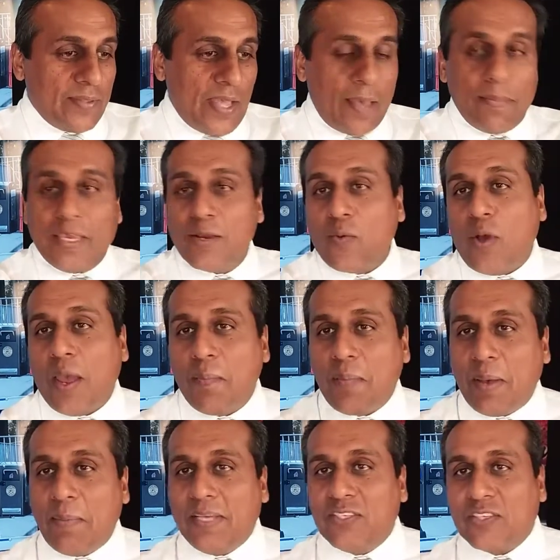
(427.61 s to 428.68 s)
I'm here quiet by
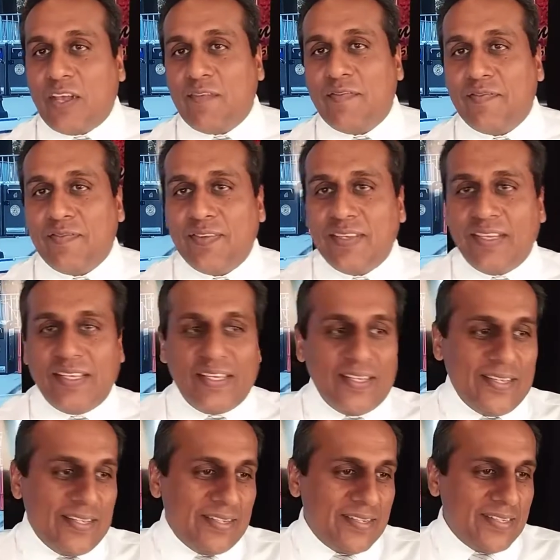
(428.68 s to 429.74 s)
myself,
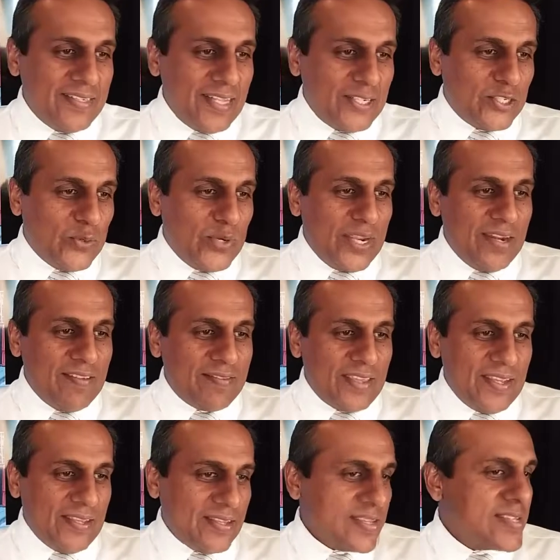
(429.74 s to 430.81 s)
not doing
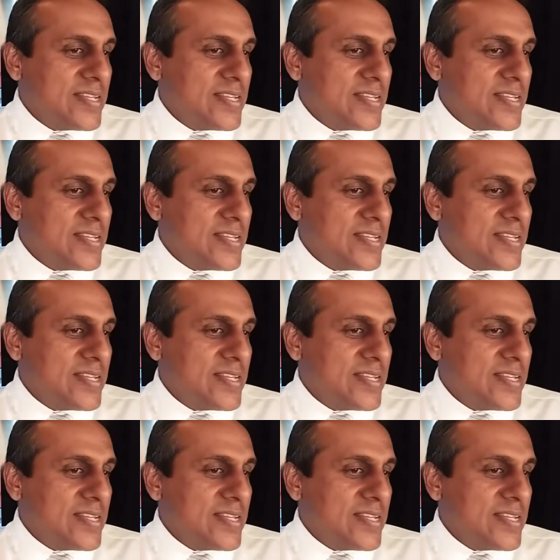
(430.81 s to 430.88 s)
anything.